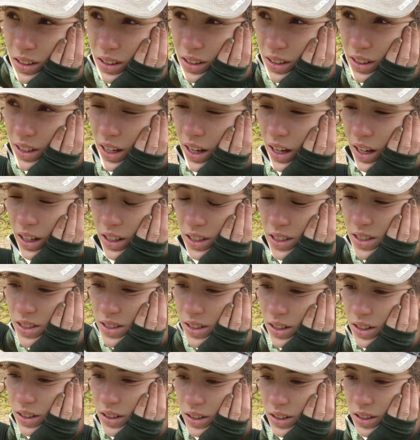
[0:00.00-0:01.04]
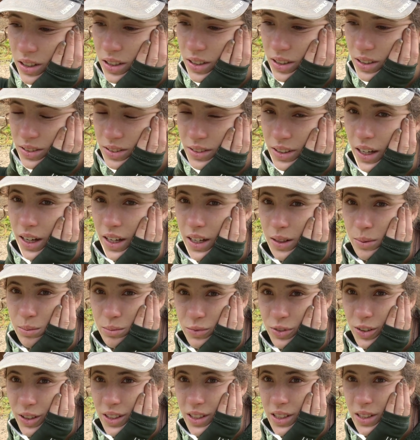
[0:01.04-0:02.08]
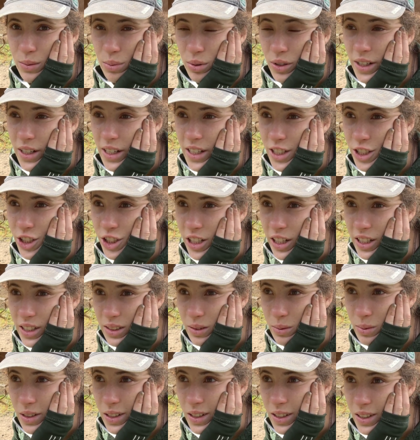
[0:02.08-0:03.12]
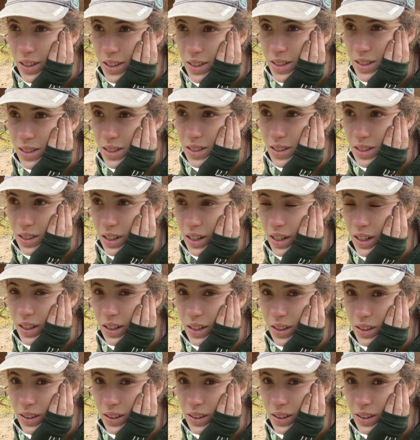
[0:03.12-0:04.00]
I'm feeling pretty shit because like